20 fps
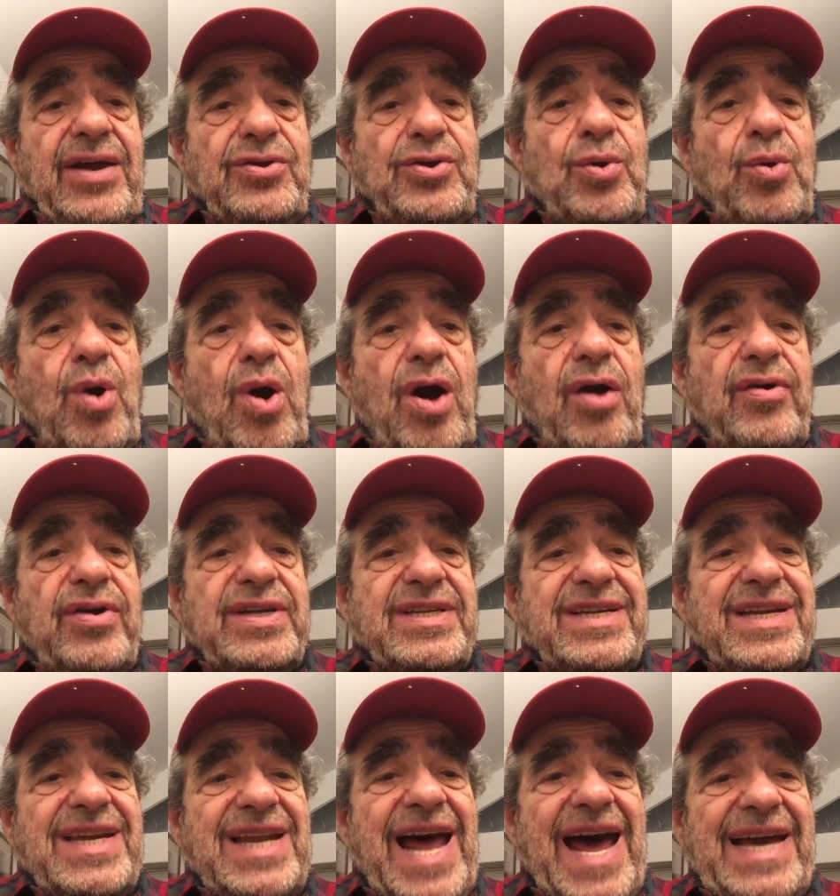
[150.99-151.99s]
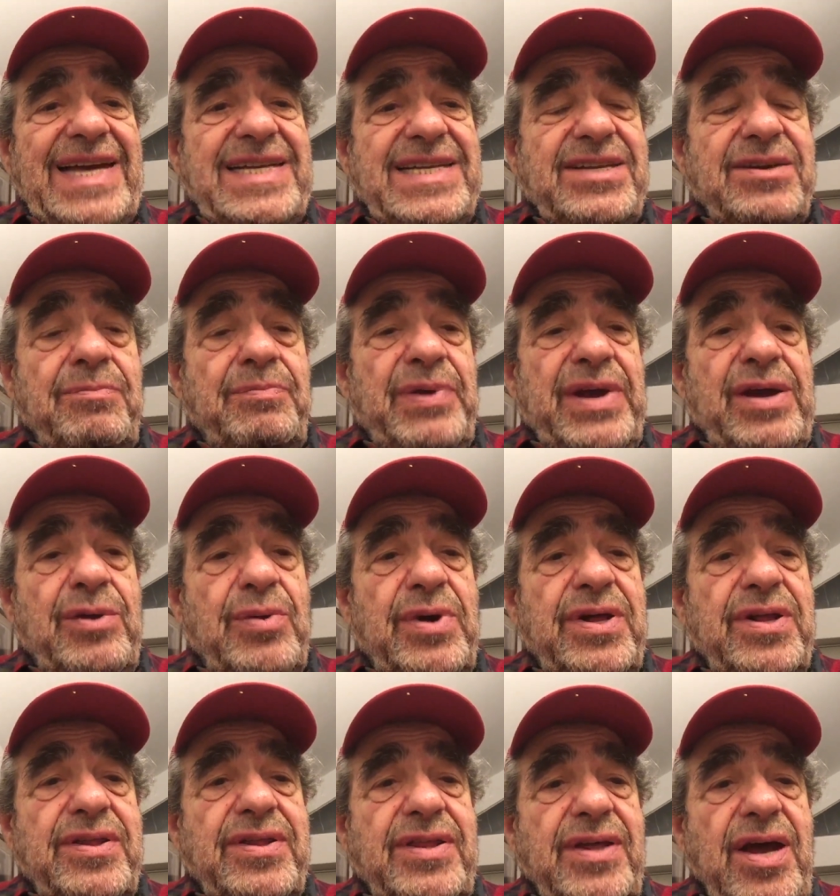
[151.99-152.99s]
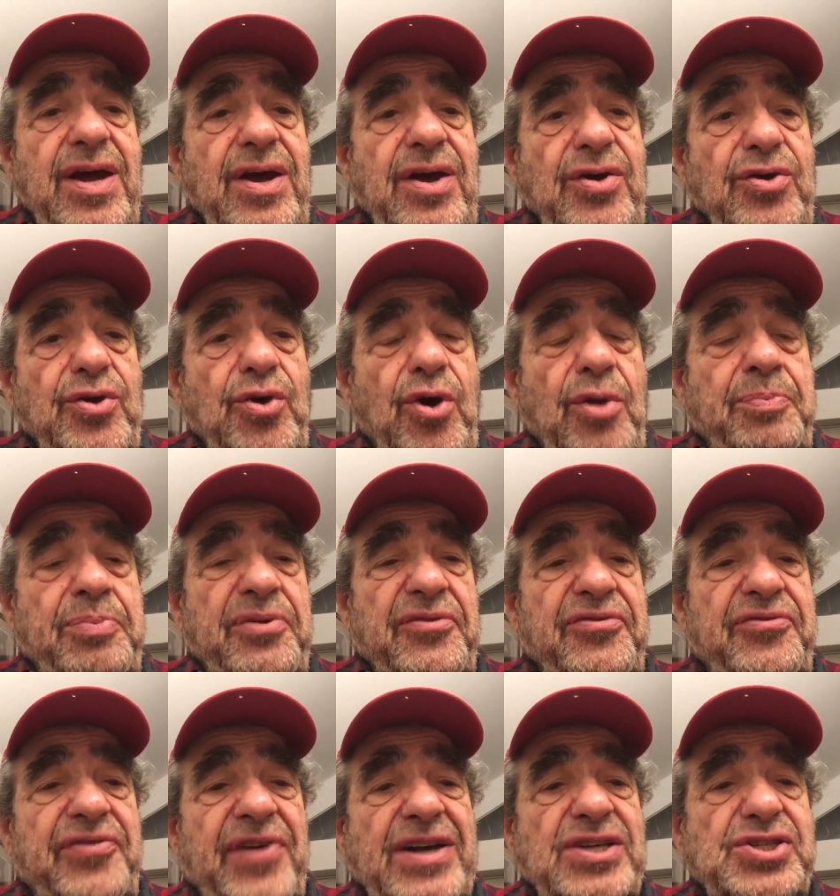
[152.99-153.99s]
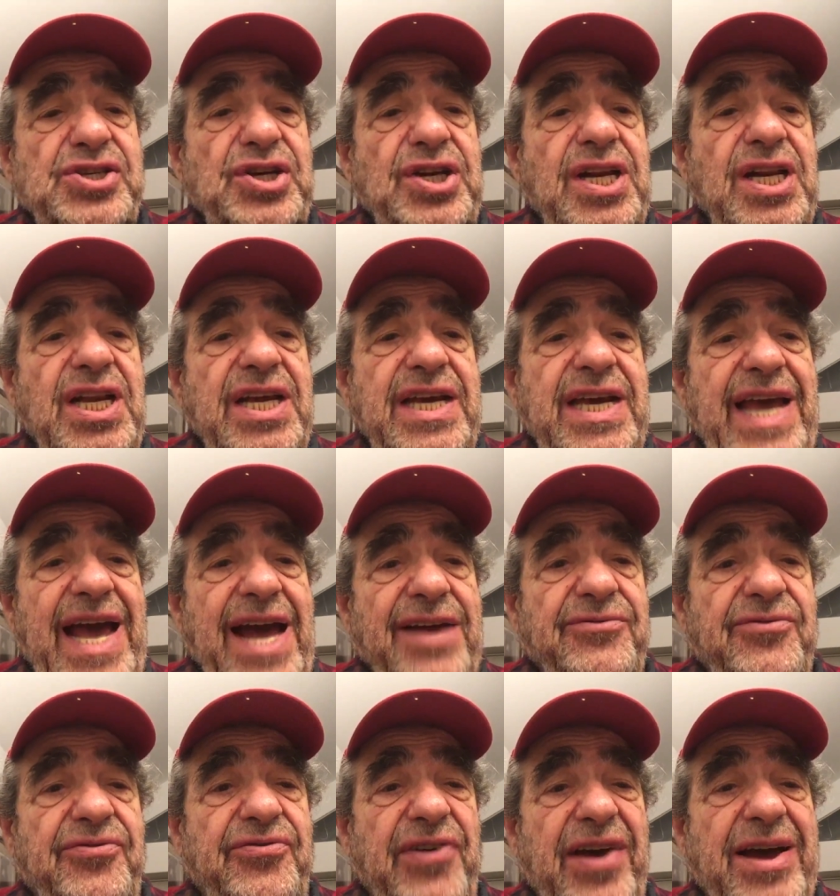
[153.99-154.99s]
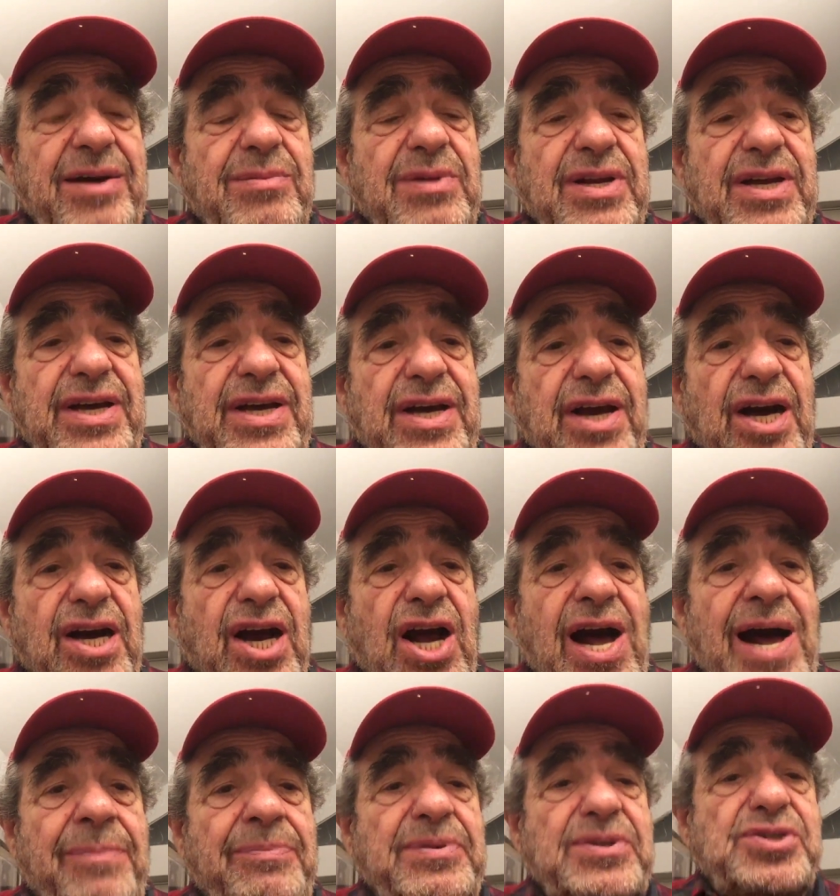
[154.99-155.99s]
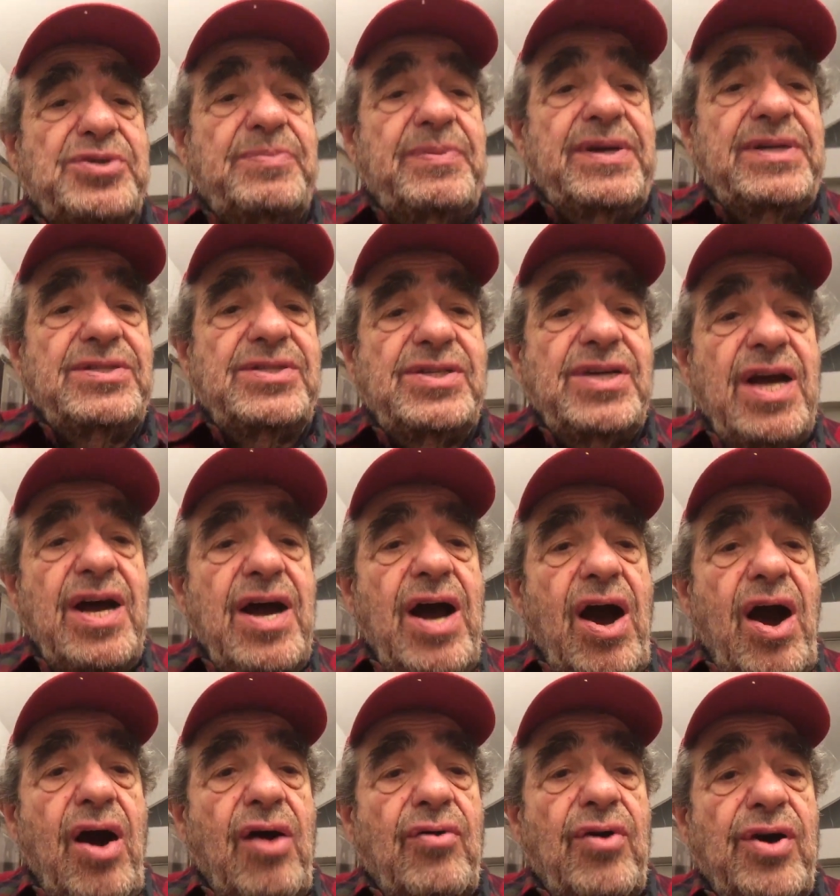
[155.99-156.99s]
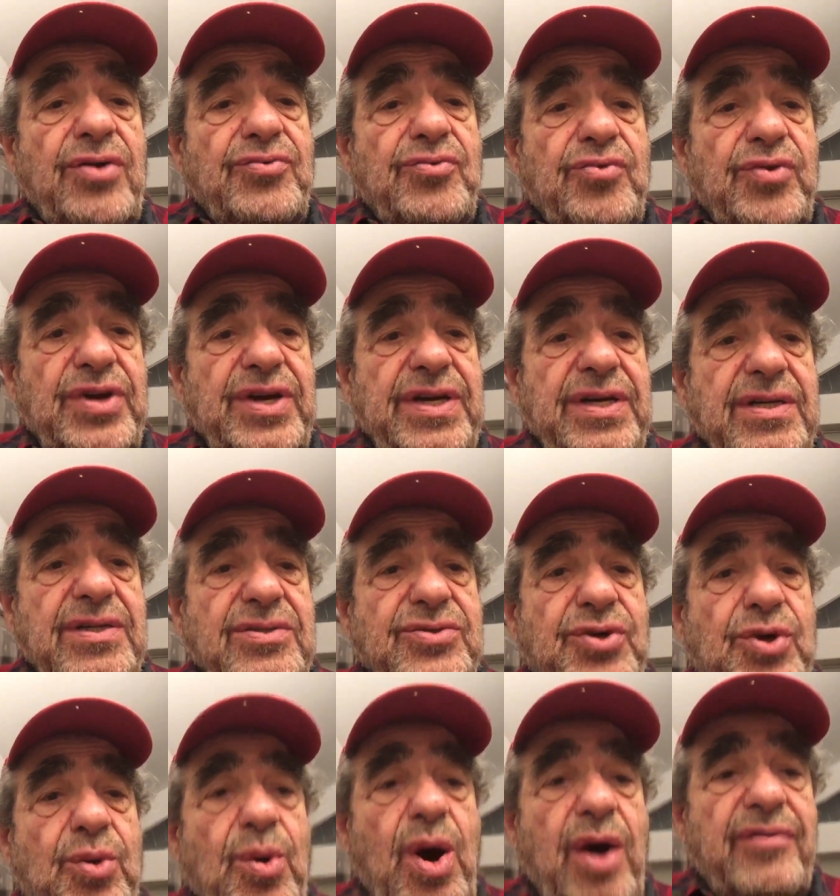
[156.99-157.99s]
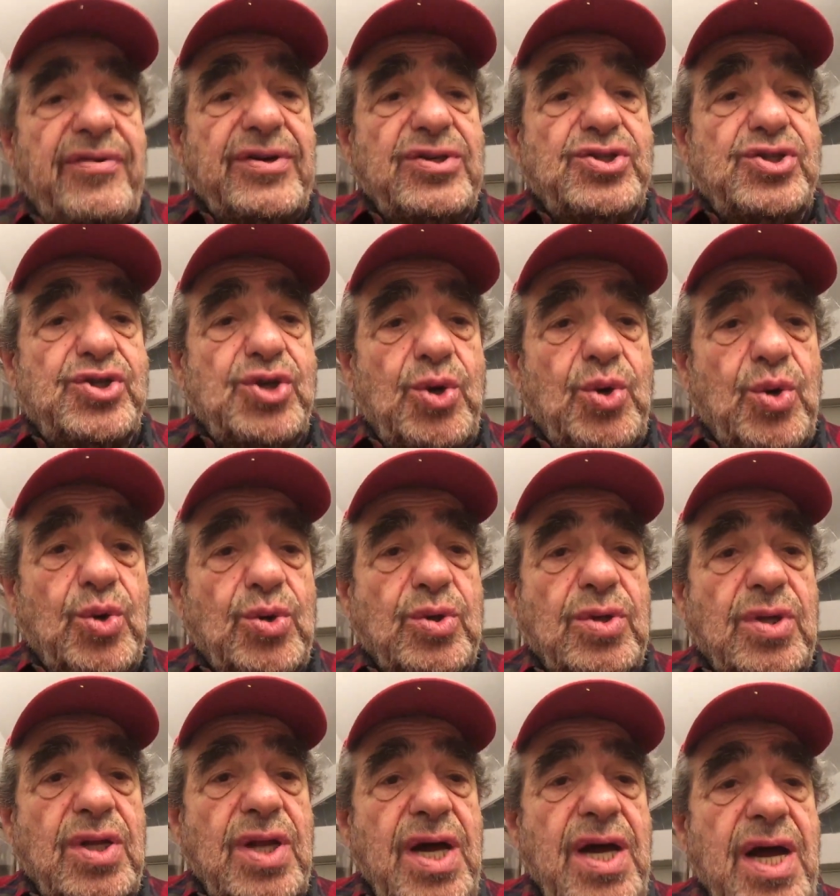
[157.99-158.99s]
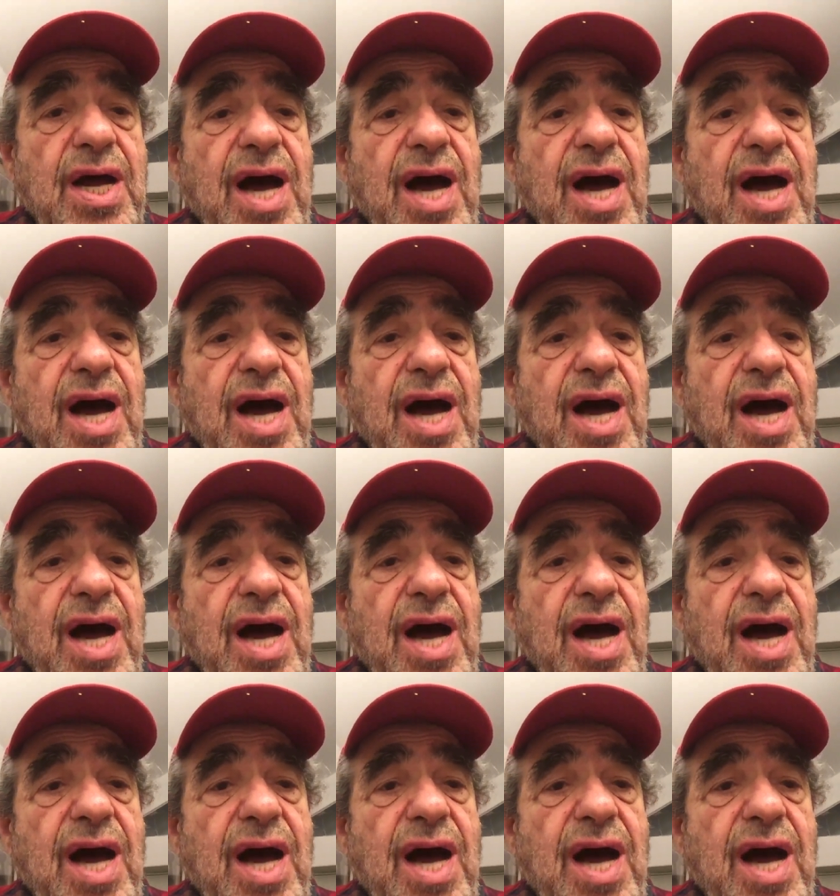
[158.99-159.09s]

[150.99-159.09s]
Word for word: You are a delight to be with. Your professionally and family accomplishments are unreal. You are a jewel.